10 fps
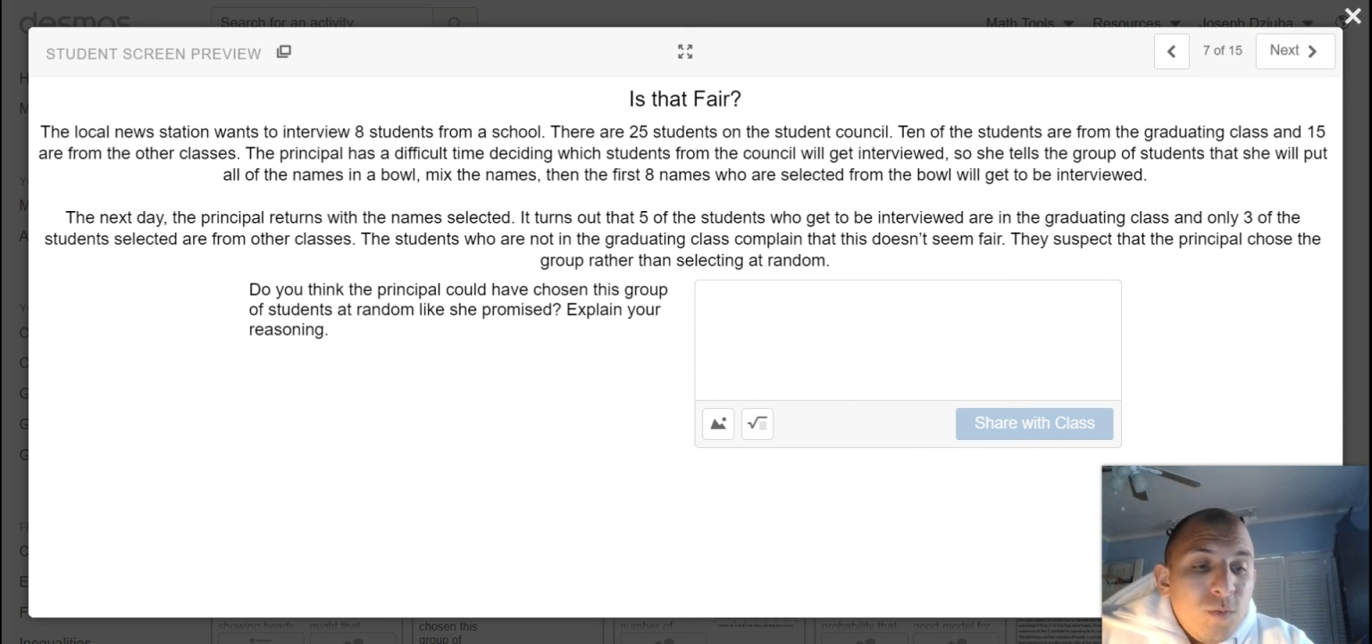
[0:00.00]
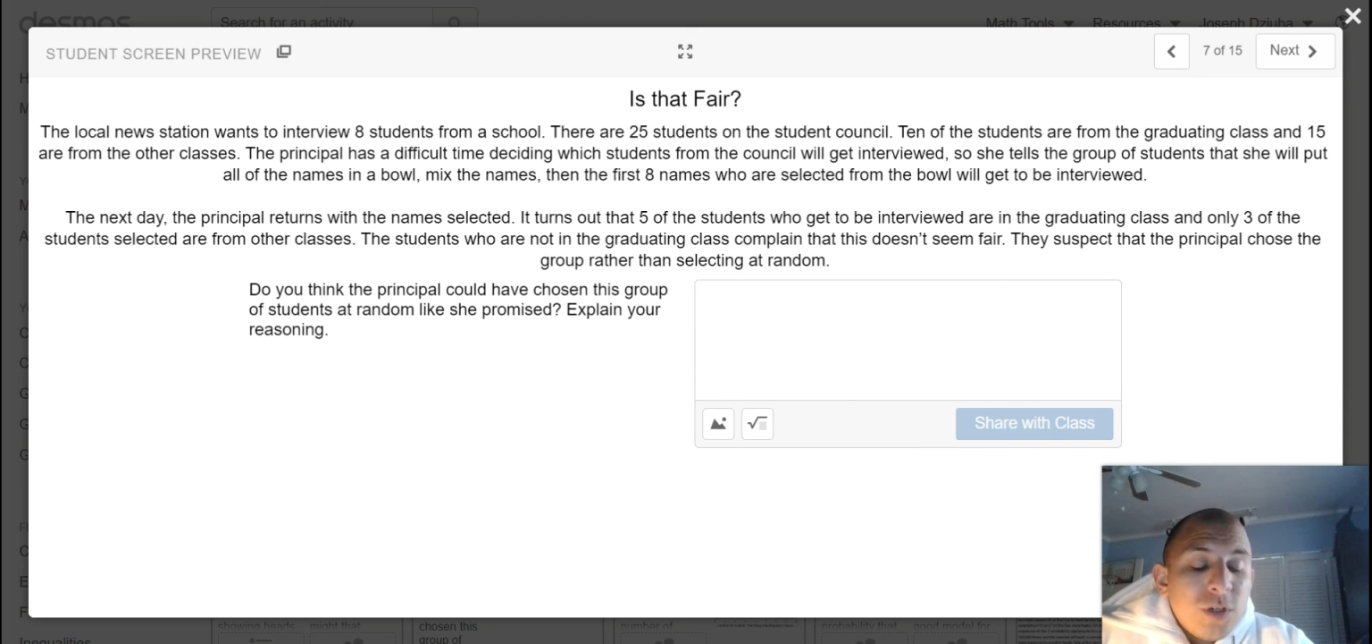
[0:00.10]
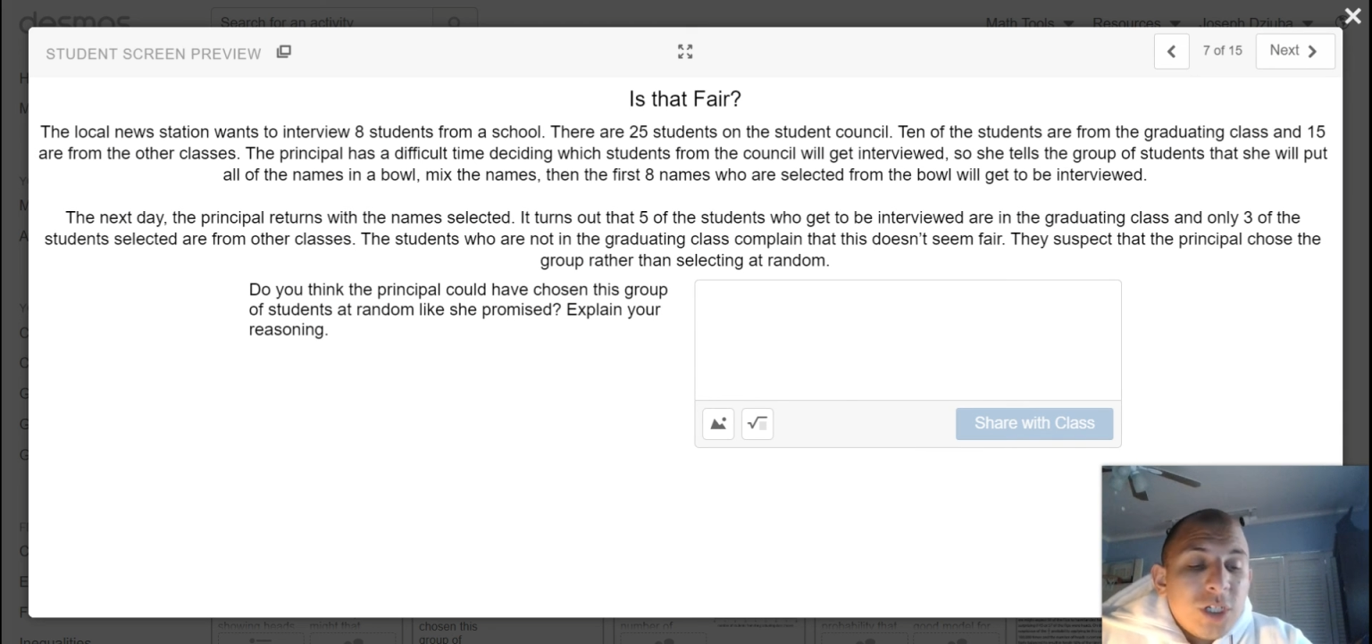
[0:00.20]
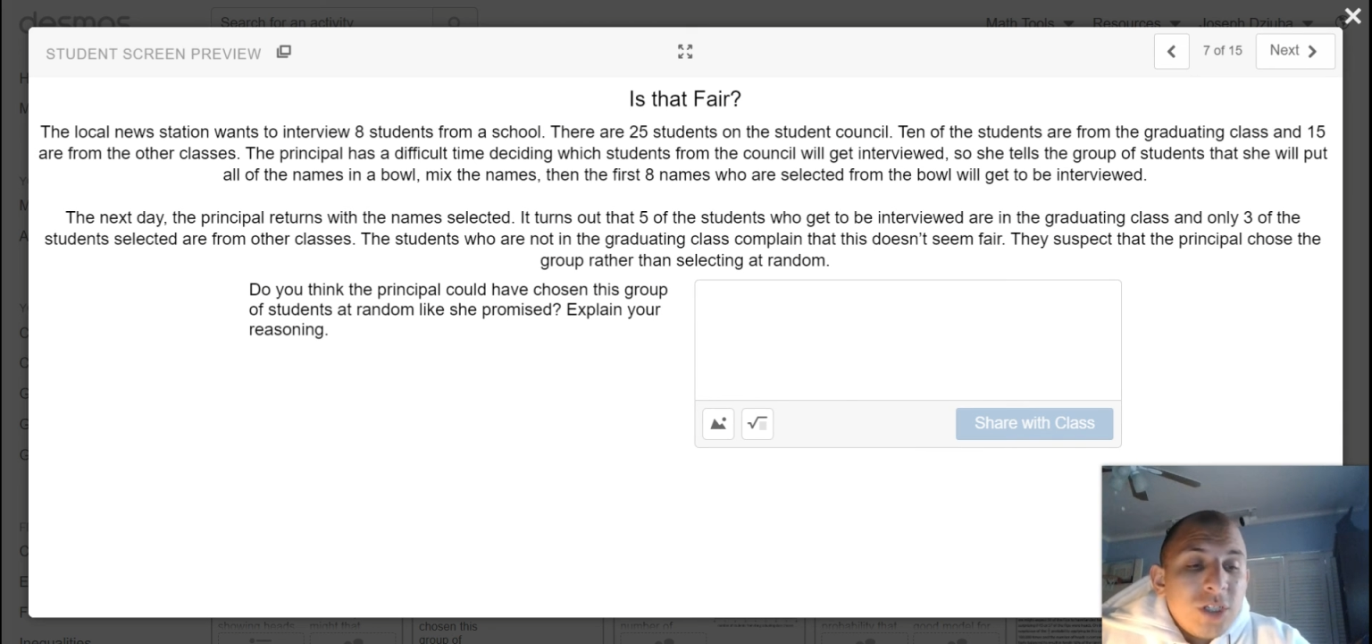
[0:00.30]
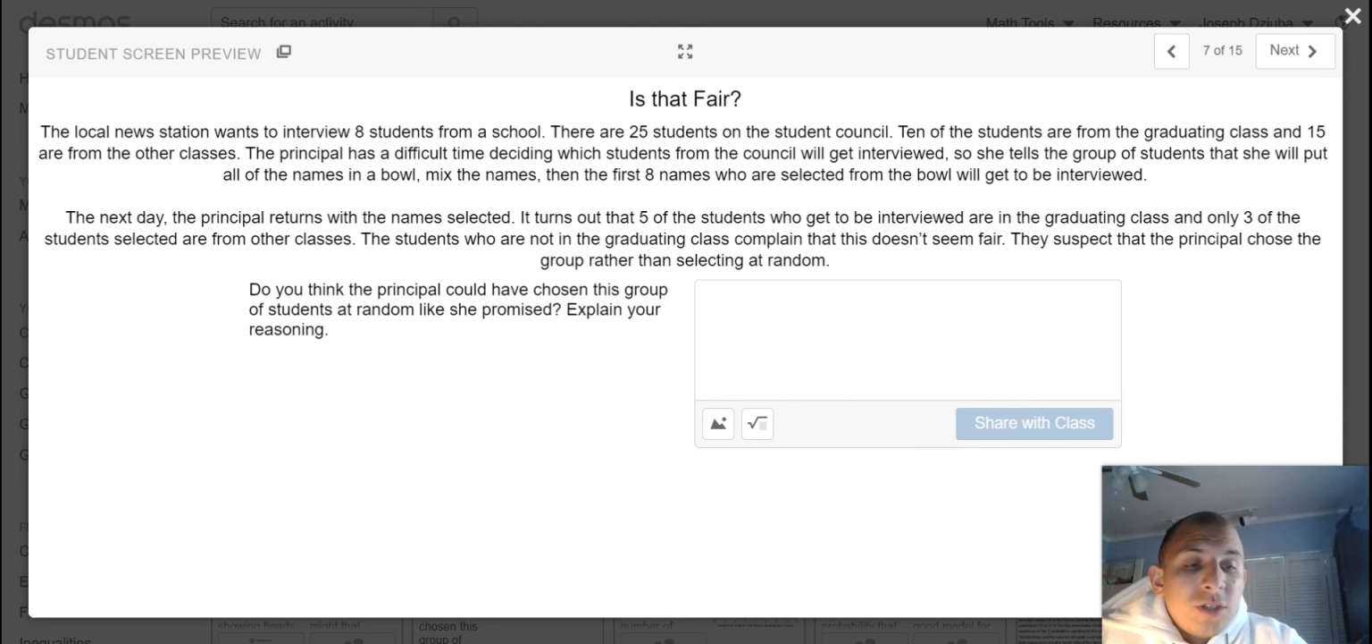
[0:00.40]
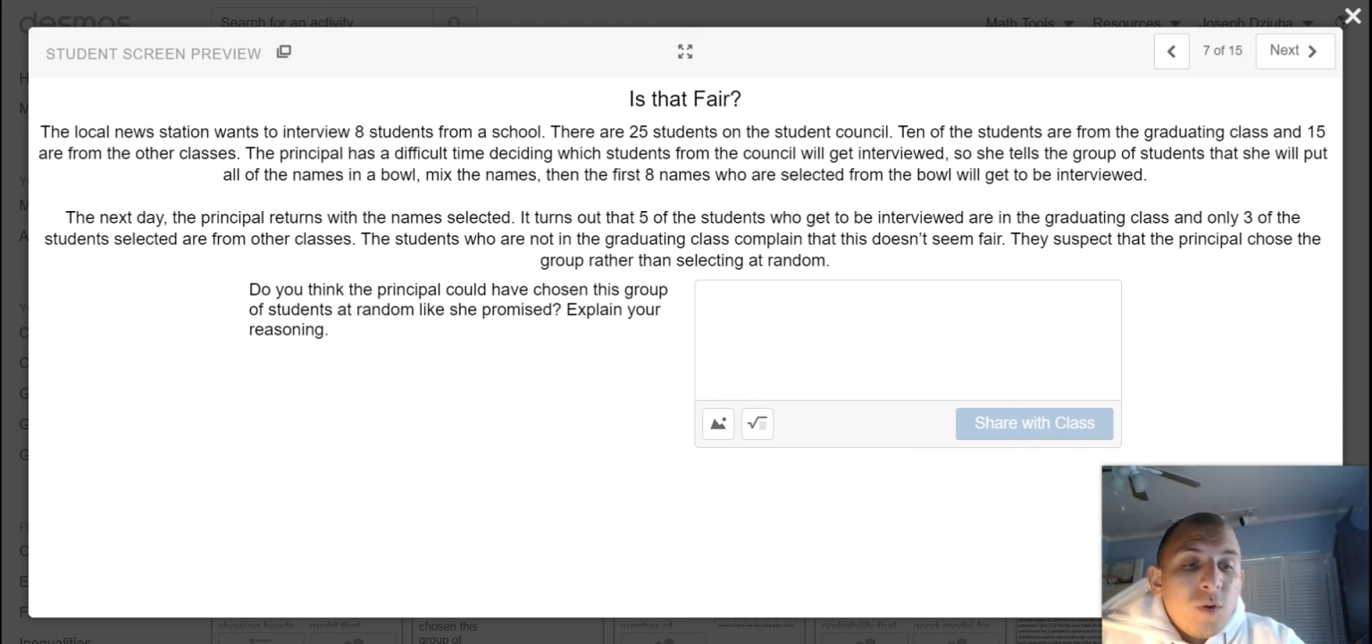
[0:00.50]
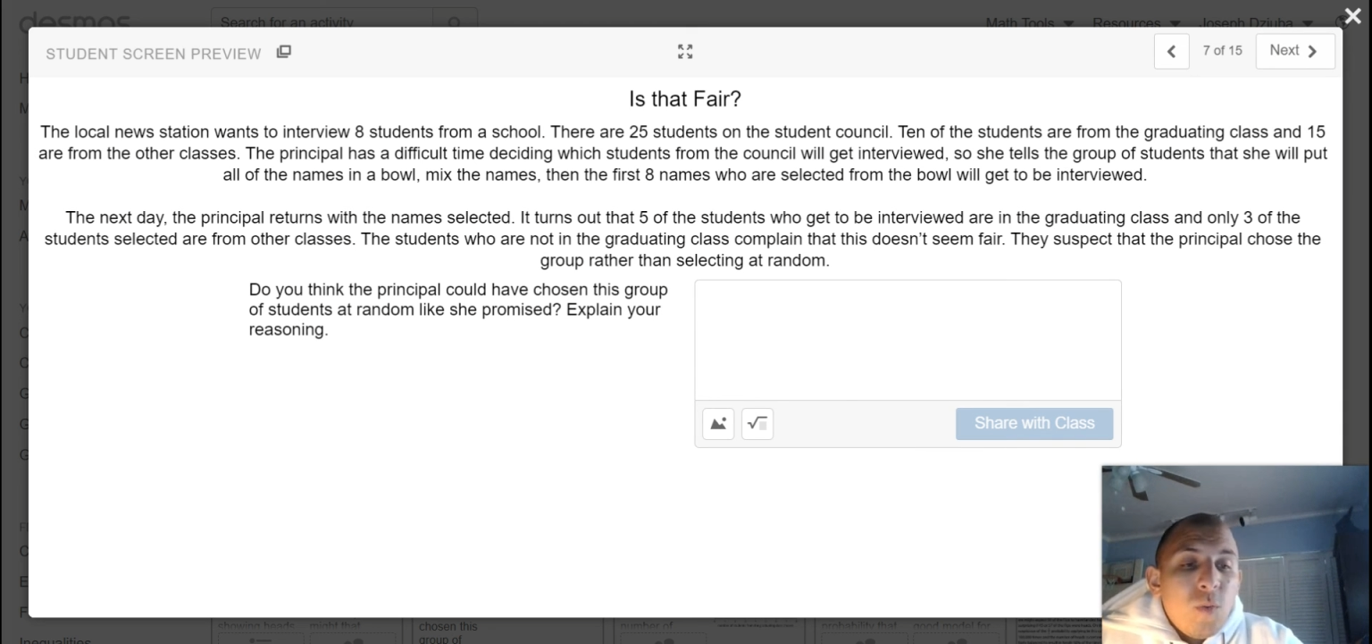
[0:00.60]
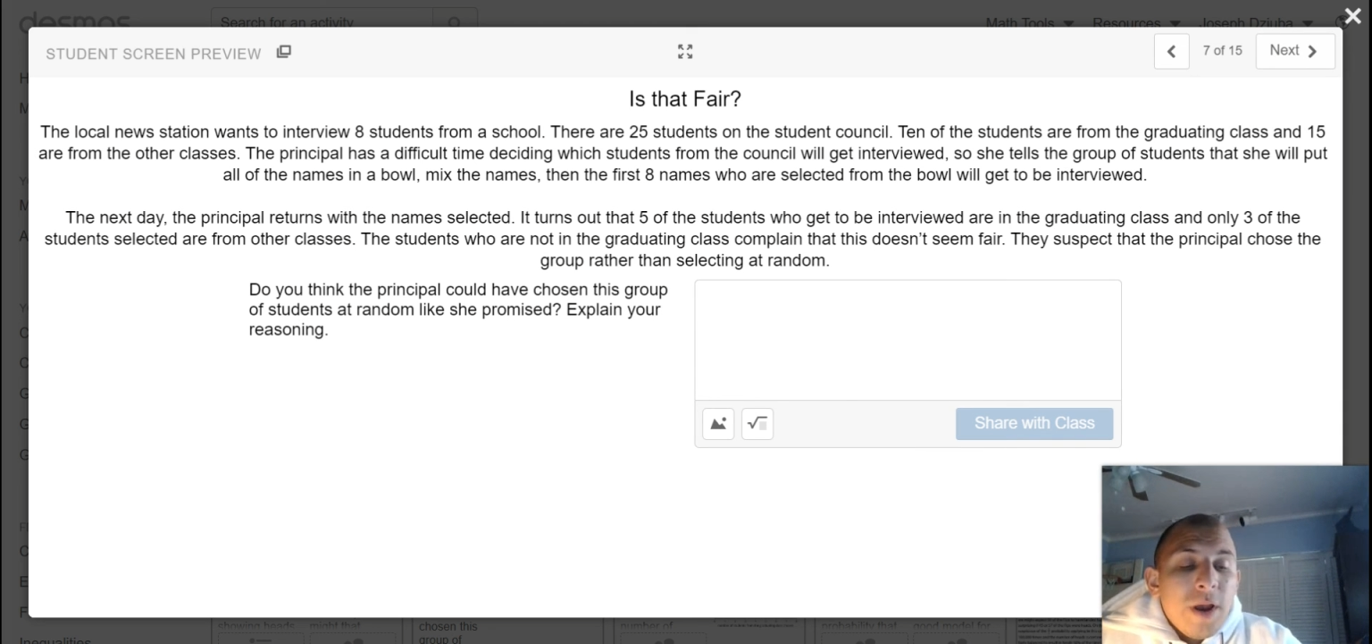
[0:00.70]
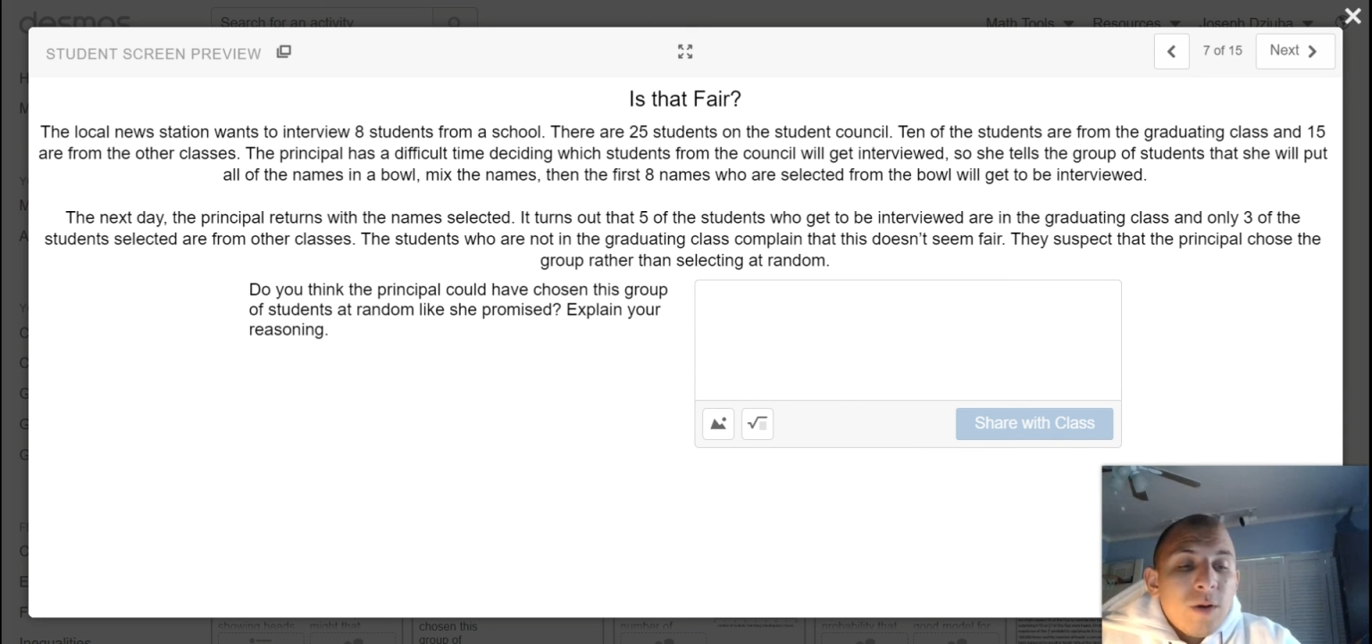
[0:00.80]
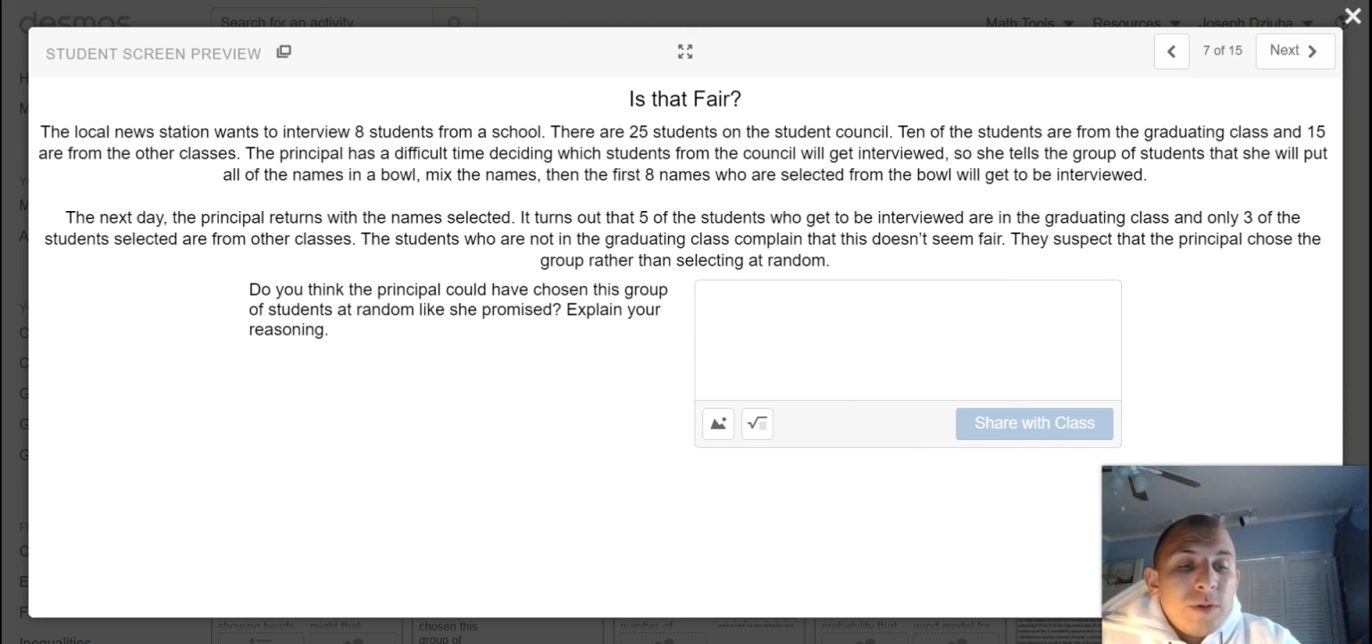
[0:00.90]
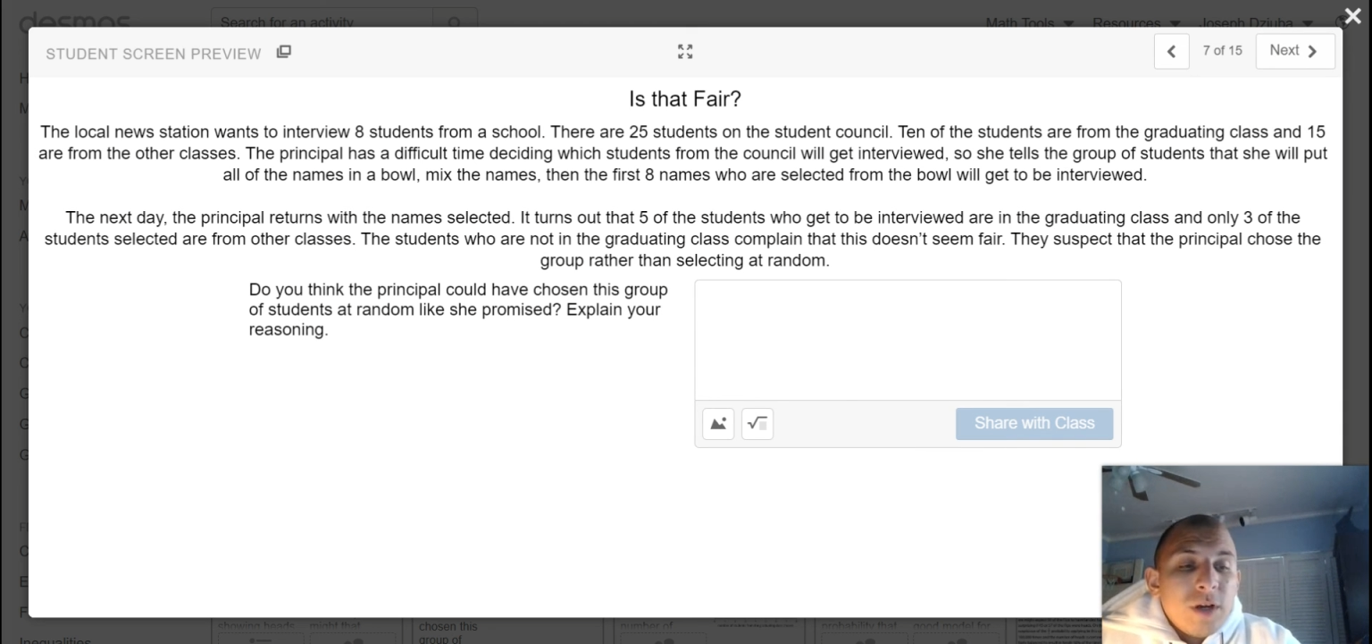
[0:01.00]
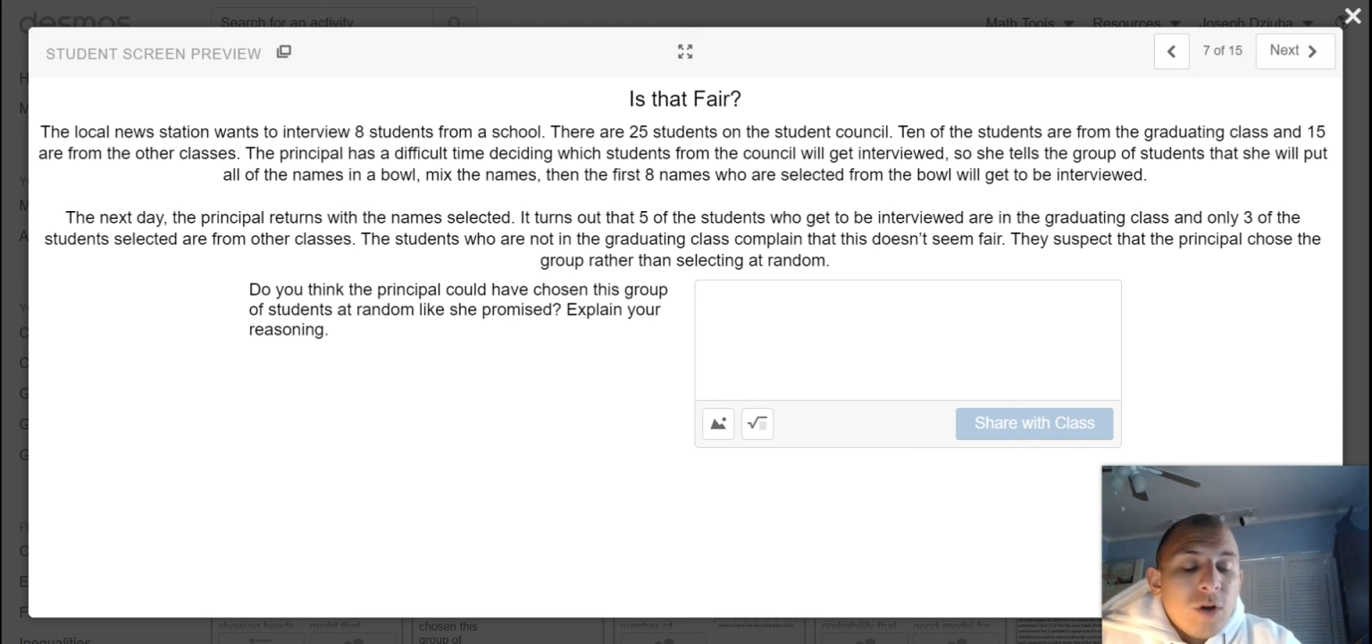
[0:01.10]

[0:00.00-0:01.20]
which is where we